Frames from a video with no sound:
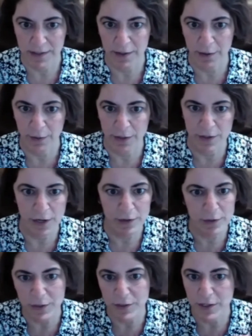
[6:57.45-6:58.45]
The
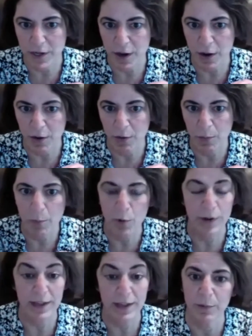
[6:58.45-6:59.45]
doctors know
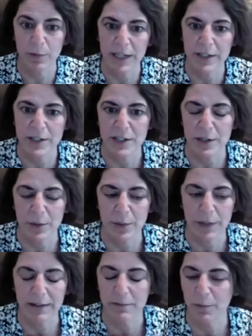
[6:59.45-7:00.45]
more than we do.
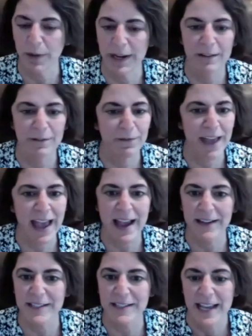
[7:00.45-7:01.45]
And when in fact,